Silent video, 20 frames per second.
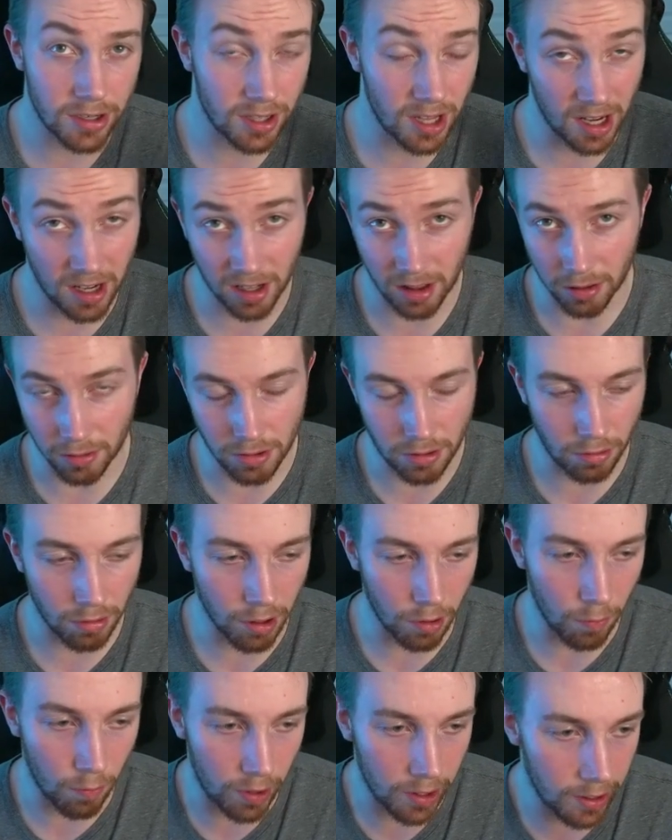They did lose
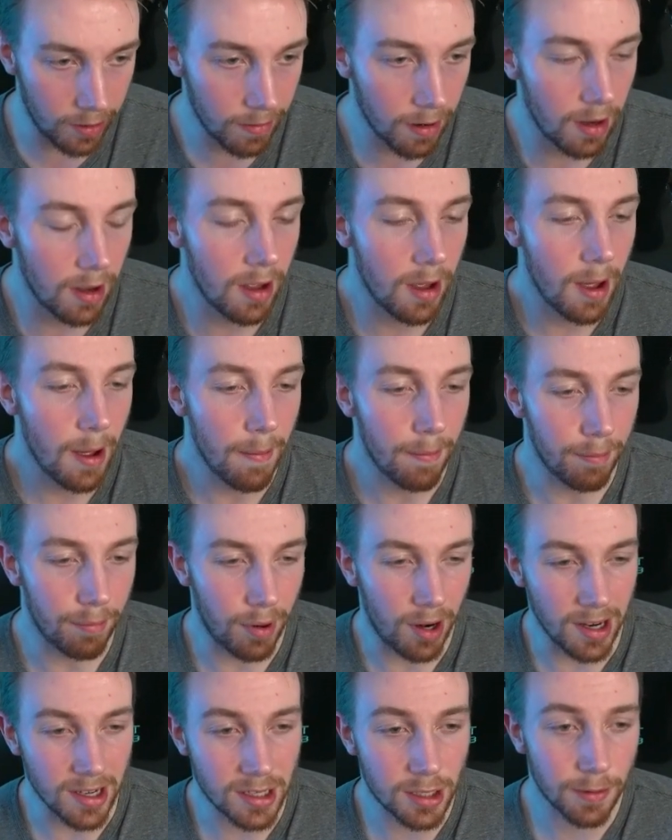3-1,
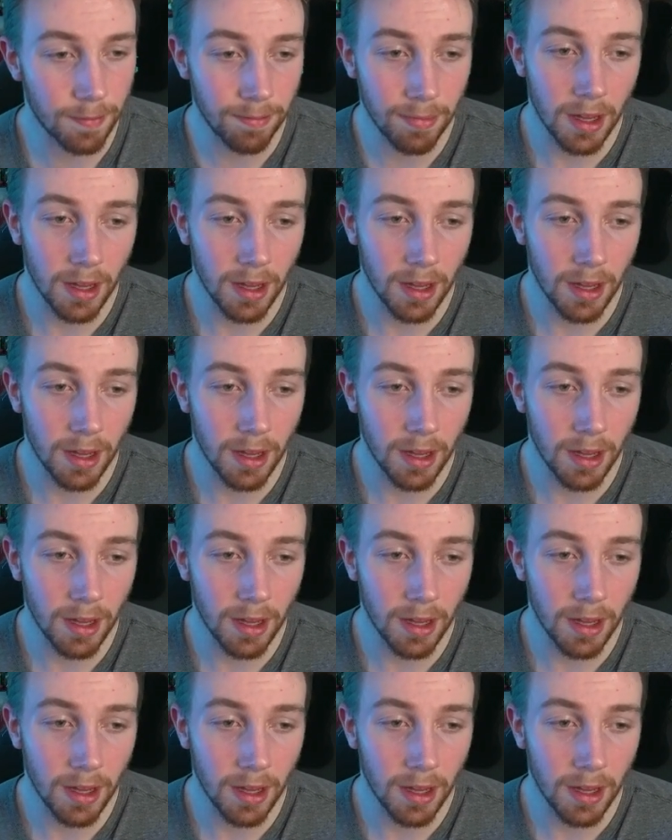but